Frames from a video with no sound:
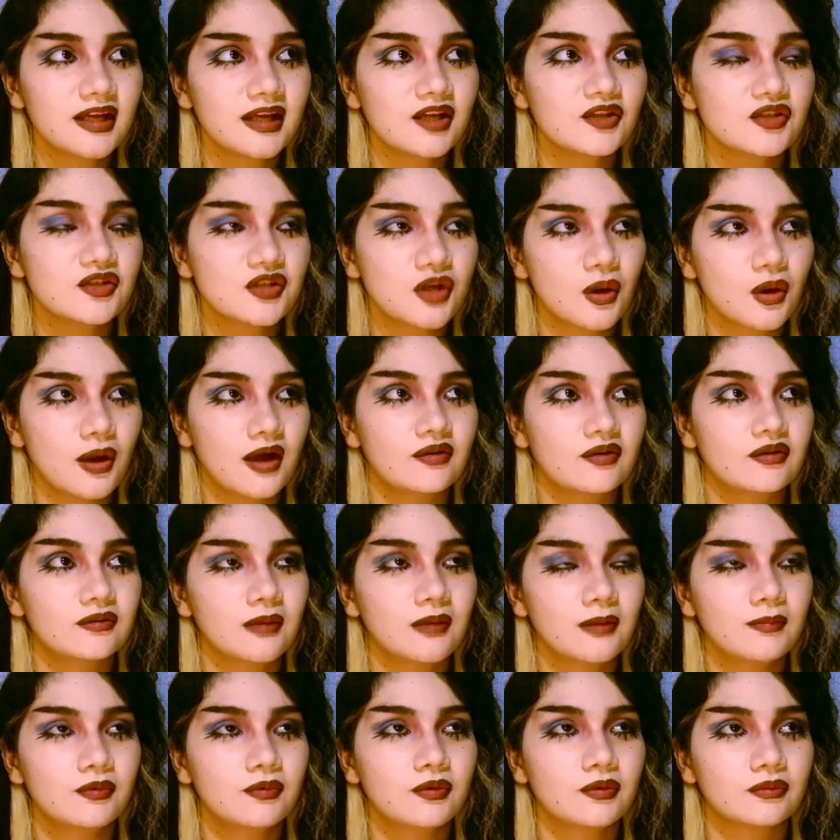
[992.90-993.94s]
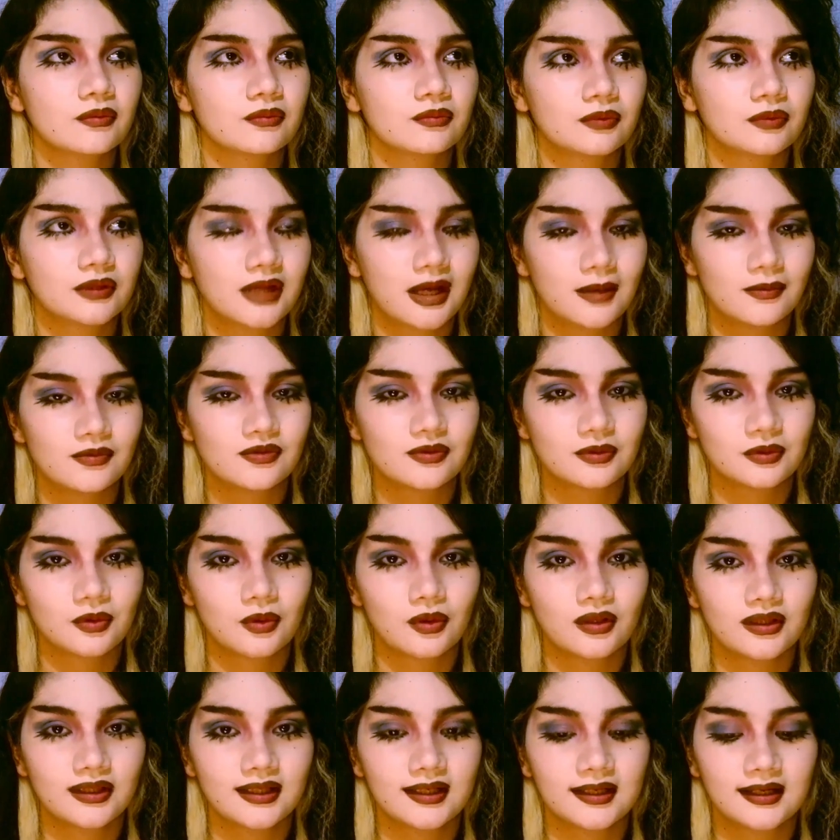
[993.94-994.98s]
And so I remember when I was
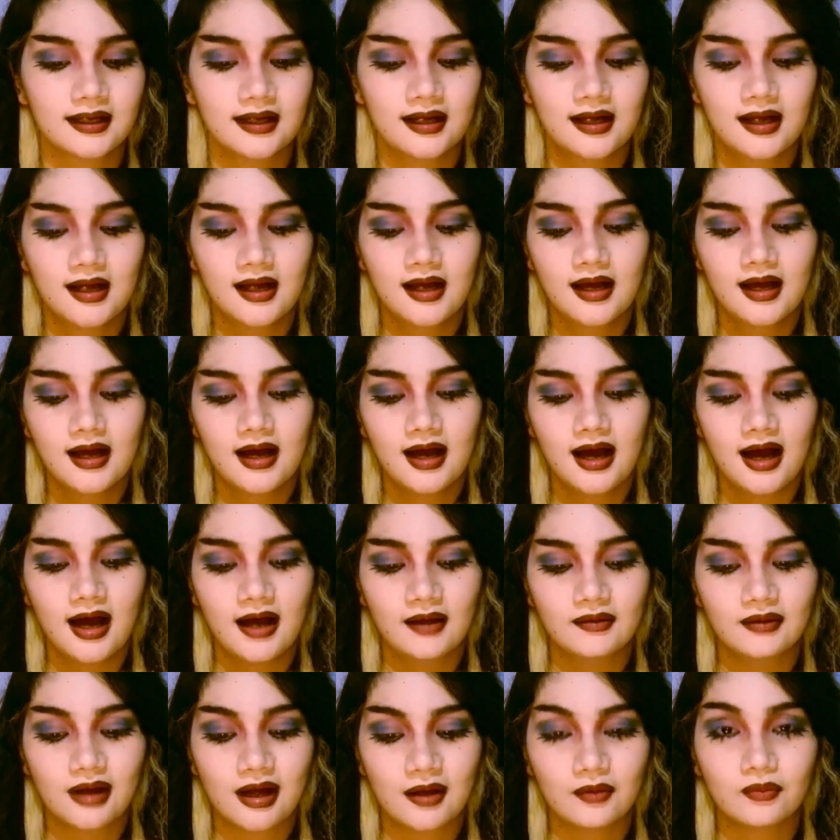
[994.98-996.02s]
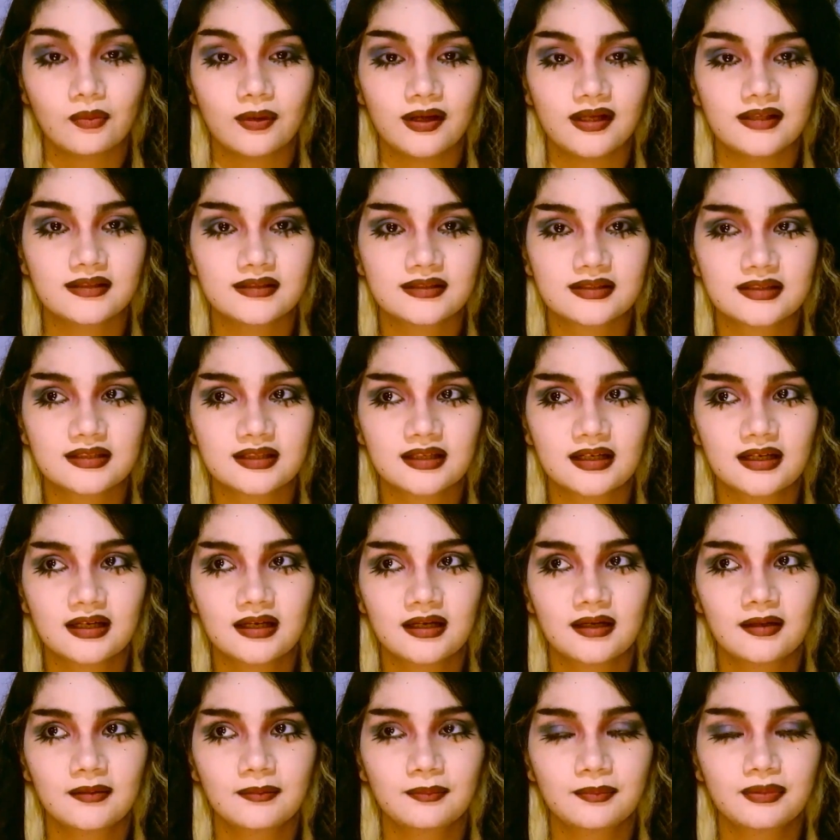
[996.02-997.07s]
recording, I went,
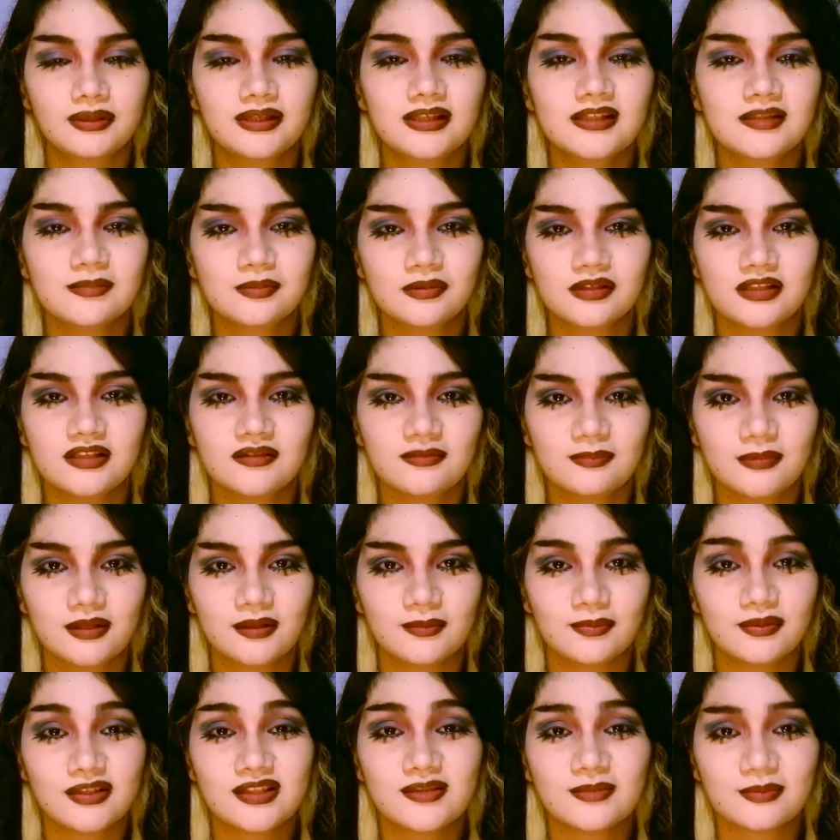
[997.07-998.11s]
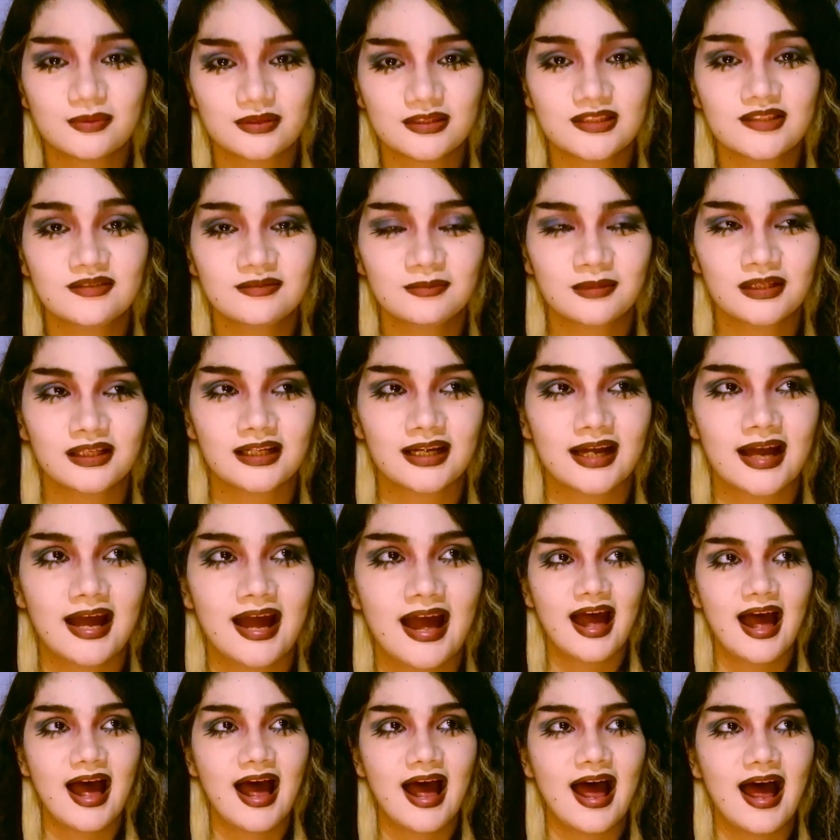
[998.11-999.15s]
please believe me.
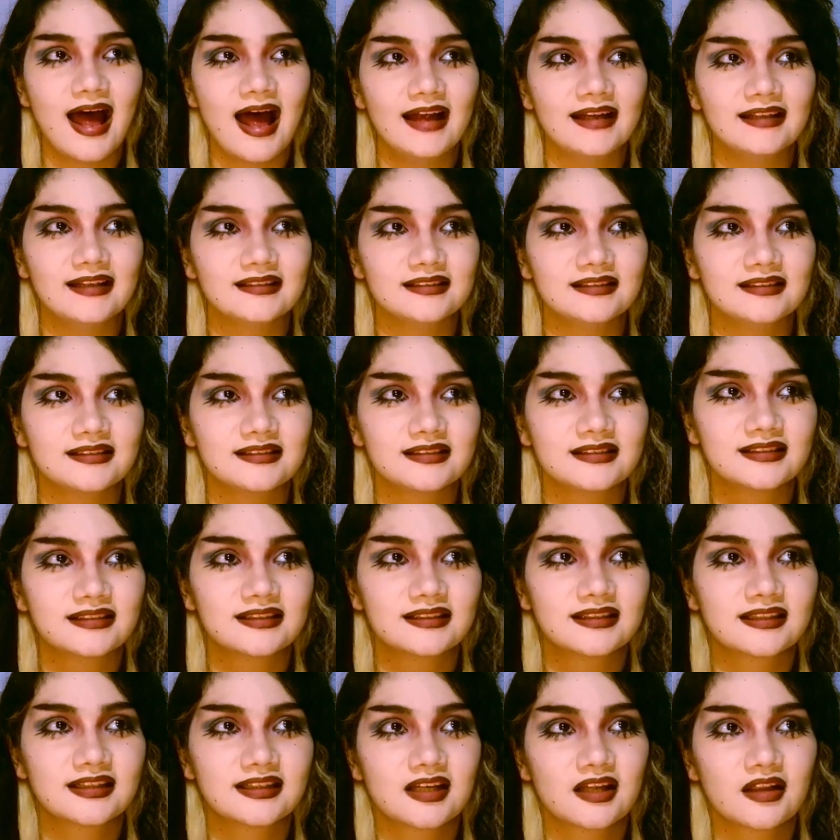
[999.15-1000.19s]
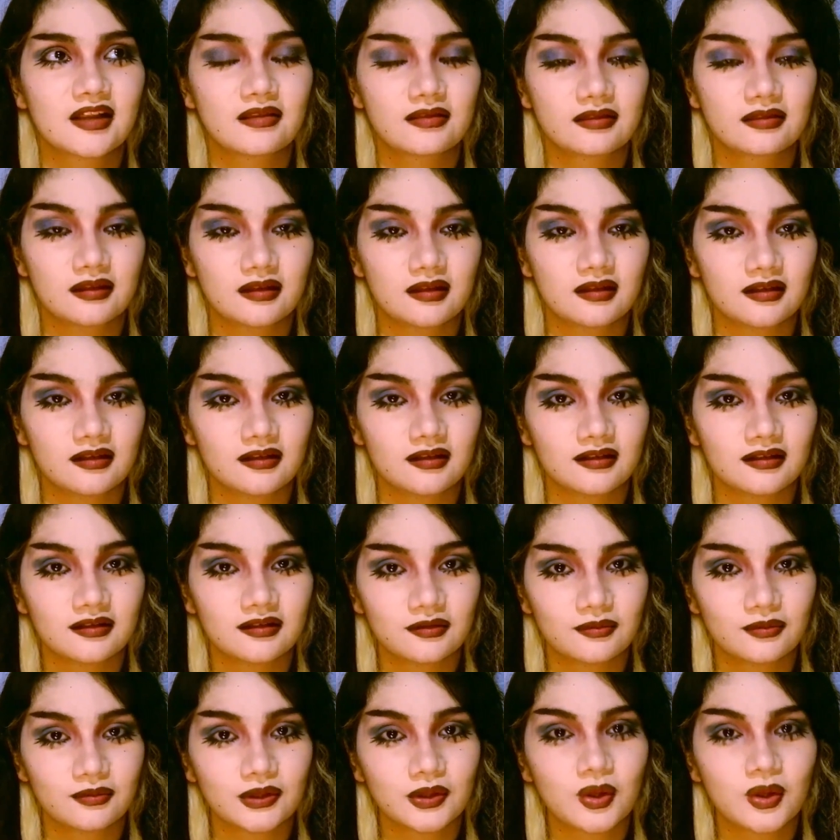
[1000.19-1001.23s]
And the
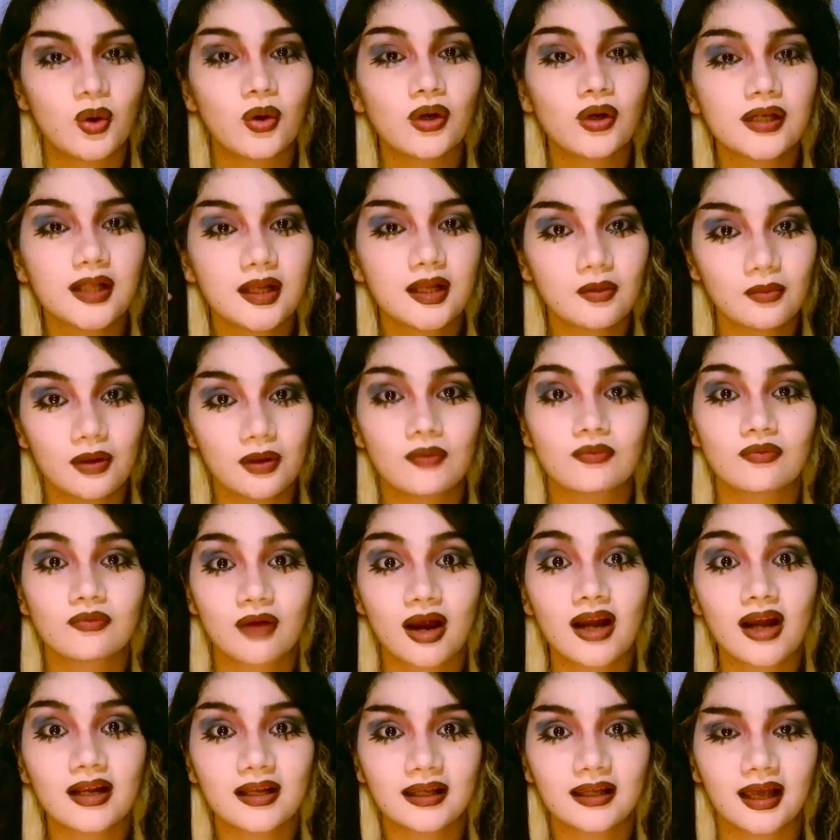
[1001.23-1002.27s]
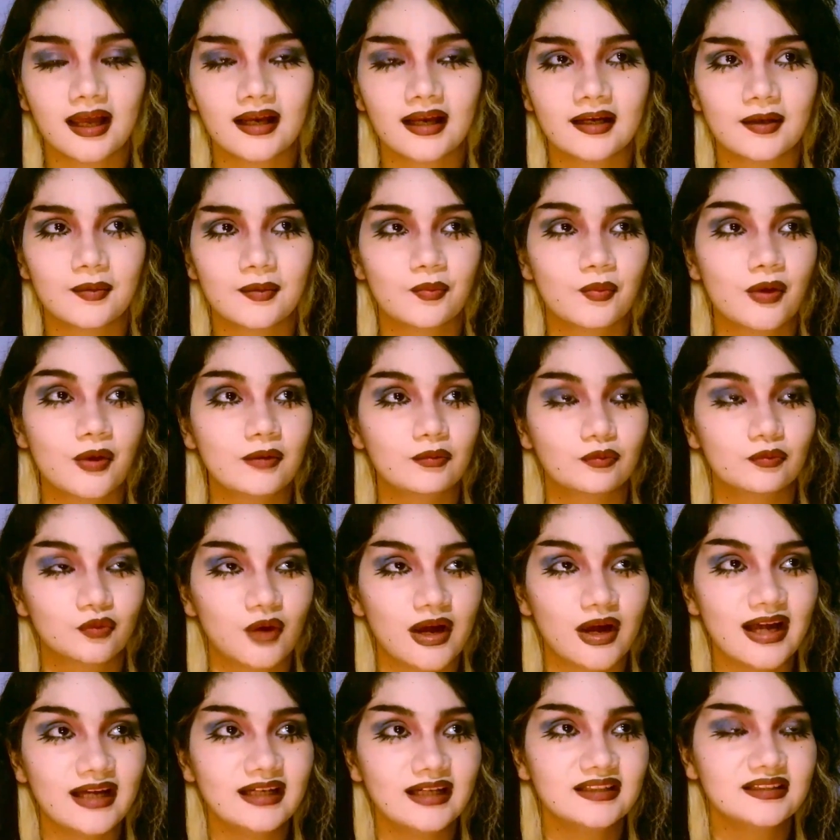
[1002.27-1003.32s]
recording went red again. It went
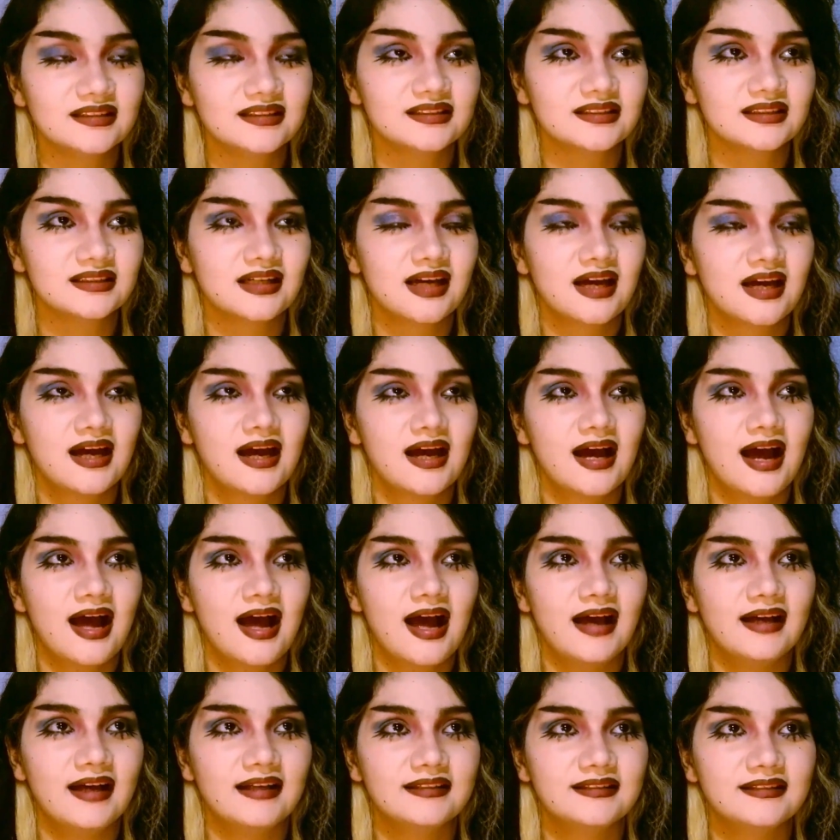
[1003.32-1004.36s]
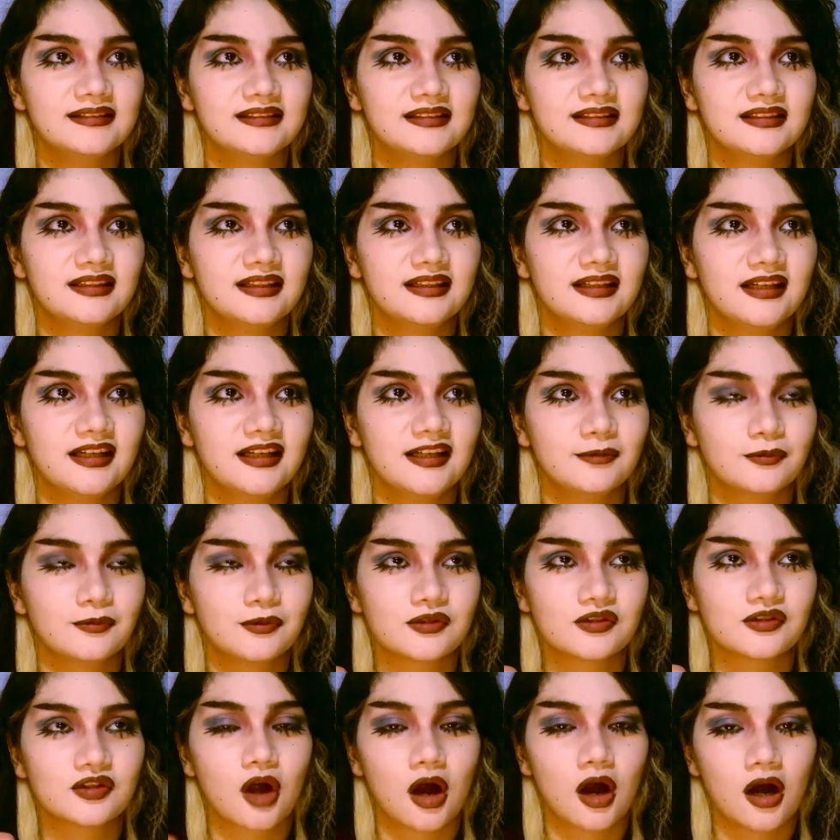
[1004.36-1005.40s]
red, and it
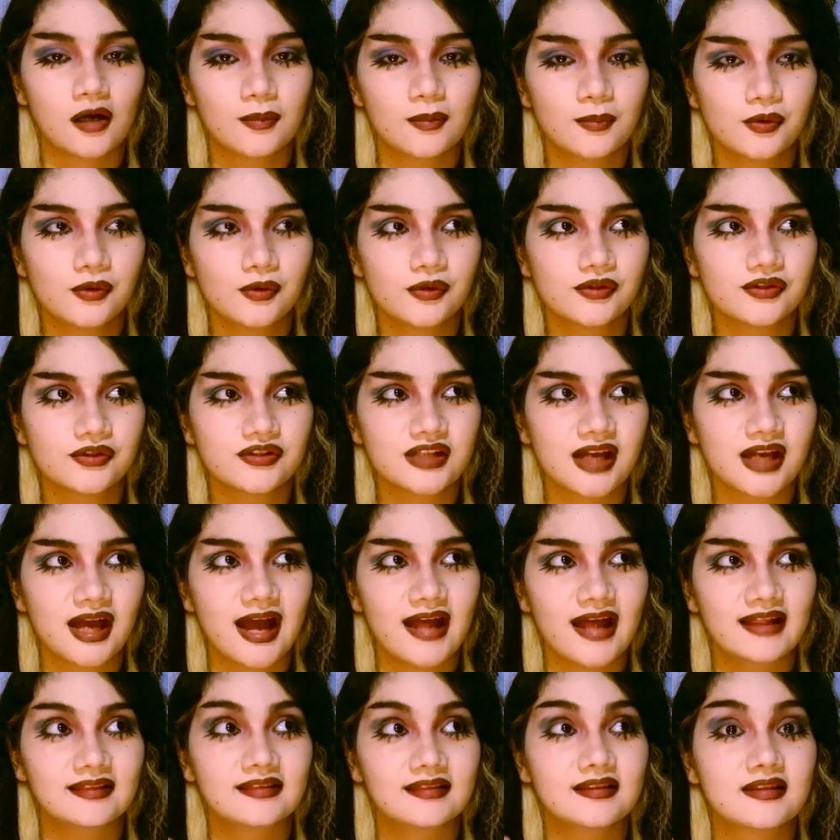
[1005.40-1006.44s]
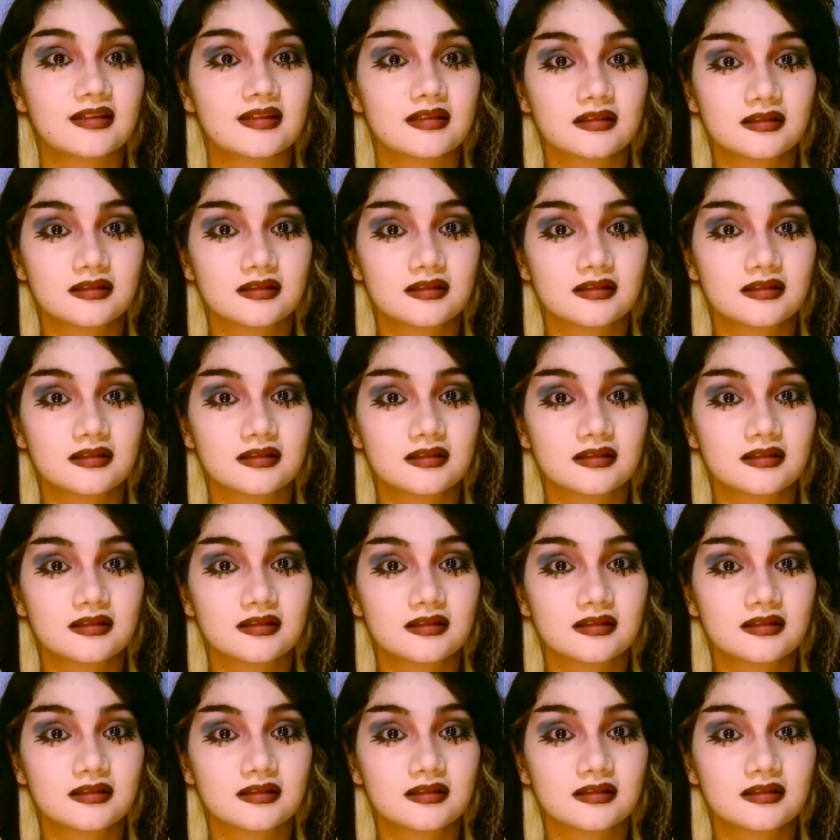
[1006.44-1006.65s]
was garbled, and